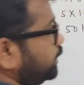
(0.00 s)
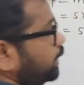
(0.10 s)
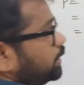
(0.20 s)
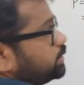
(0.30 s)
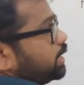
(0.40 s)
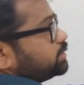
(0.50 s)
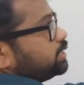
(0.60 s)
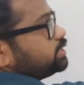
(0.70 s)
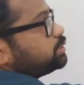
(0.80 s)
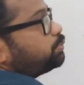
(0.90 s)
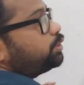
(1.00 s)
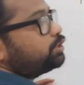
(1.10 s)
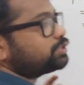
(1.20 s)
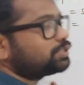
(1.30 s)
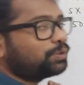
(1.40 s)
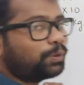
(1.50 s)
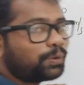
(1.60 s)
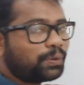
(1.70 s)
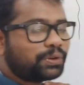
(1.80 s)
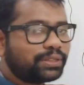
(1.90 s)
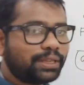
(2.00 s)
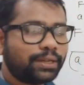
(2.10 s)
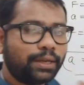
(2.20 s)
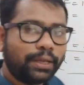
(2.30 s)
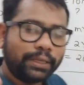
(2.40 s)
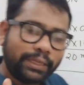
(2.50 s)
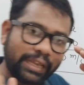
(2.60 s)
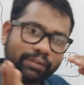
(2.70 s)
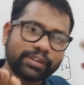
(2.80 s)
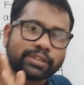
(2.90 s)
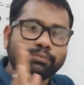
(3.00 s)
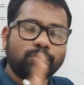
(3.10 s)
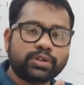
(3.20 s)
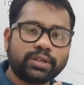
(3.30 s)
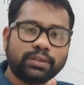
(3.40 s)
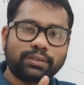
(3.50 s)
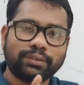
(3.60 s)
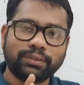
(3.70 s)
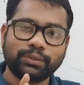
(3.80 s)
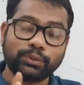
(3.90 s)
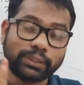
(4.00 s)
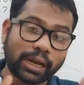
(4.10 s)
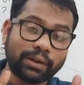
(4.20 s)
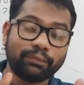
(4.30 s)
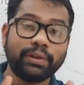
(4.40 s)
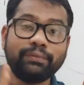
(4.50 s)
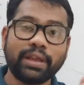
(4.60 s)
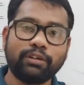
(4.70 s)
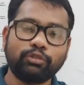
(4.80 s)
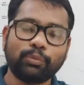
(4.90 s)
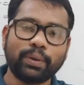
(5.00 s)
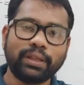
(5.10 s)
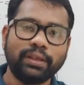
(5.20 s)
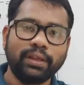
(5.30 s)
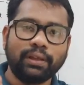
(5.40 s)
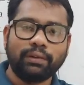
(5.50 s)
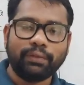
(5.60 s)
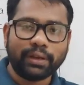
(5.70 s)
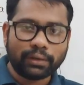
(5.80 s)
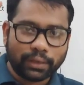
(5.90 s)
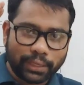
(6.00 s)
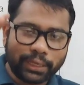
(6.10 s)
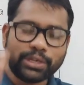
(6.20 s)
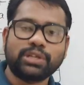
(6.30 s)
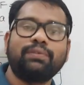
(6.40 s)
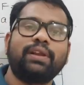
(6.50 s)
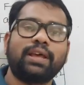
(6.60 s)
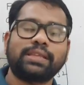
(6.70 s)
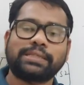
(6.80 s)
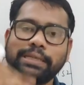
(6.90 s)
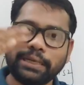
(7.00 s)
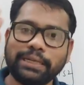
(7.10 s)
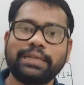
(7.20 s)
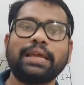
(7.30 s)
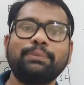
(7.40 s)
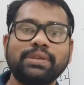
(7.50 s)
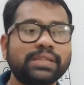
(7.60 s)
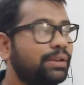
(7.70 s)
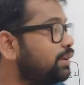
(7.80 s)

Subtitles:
here as acceleration produced, don't go to the equation of motion. So that when we have to apply, when initial velocity, time is